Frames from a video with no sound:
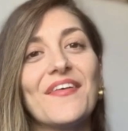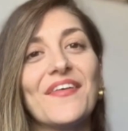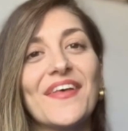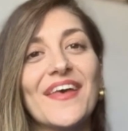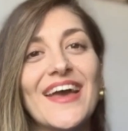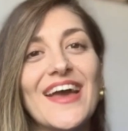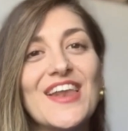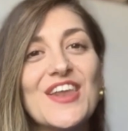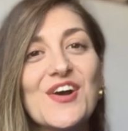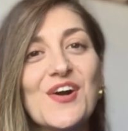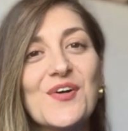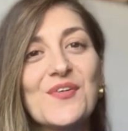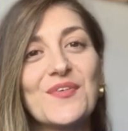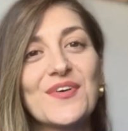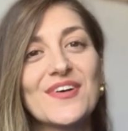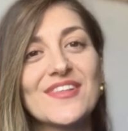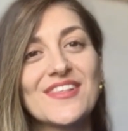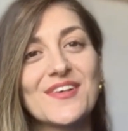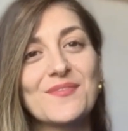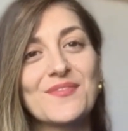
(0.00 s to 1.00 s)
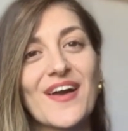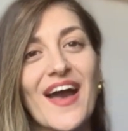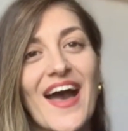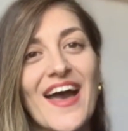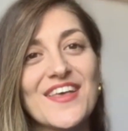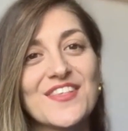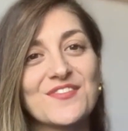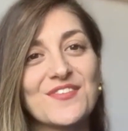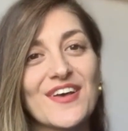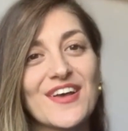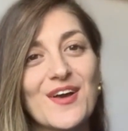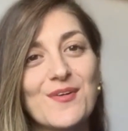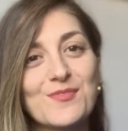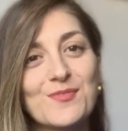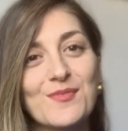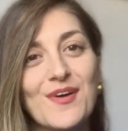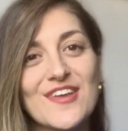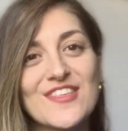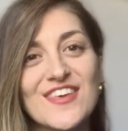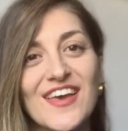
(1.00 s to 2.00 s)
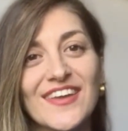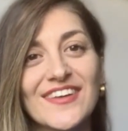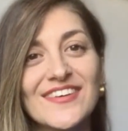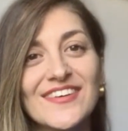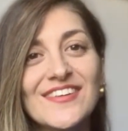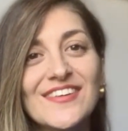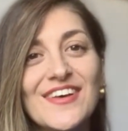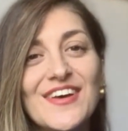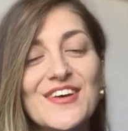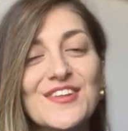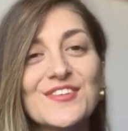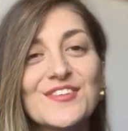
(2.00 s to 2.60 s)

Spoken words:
Hello, what's up guys? Welcome to my channel.